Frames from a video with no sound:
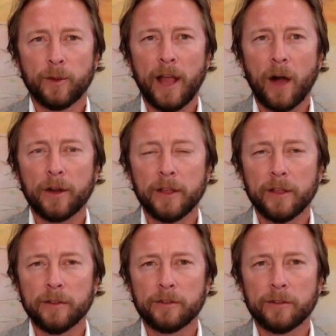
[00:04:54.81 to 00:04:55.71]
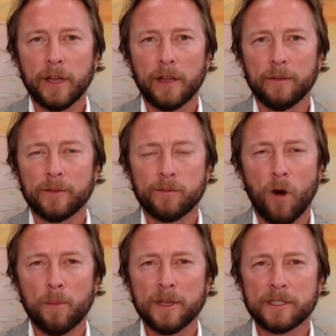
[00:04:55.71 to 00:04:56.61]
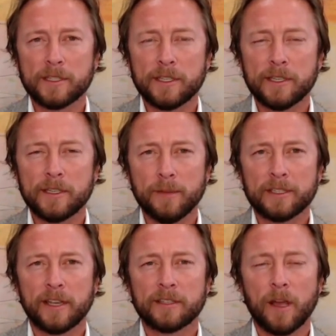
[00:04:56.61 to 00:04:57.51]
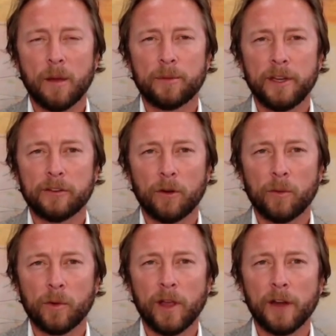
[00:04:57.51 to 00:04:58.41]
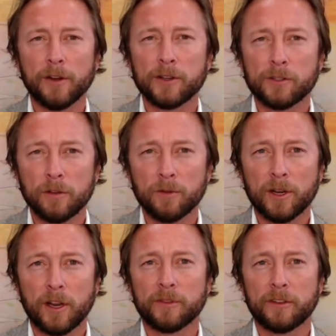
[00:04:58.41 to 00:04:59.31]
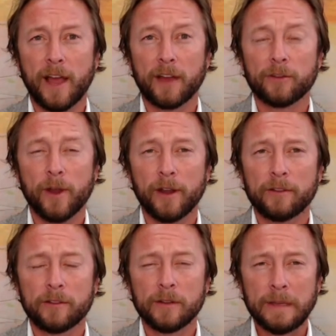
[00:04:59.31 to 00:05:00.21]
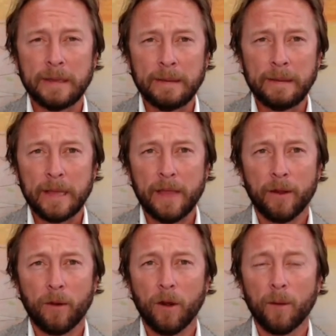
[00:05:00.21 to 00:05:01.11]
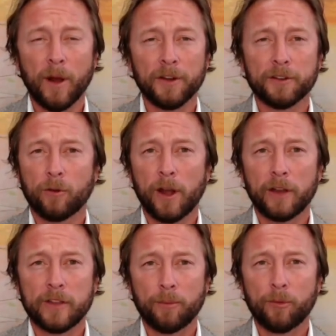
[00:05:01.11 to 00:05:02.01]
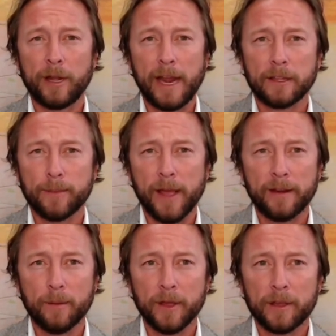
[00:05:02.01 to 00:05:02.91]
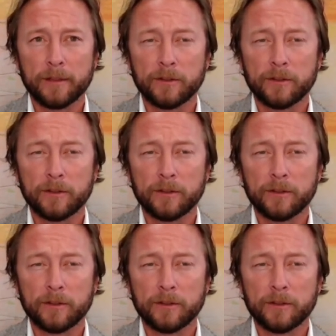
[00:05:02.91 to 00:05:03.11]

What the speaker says: The reality is small businesses and mid-sized companies are really underserved when it comes to tax credits. And there are a bunch of credits that predate the pandemic.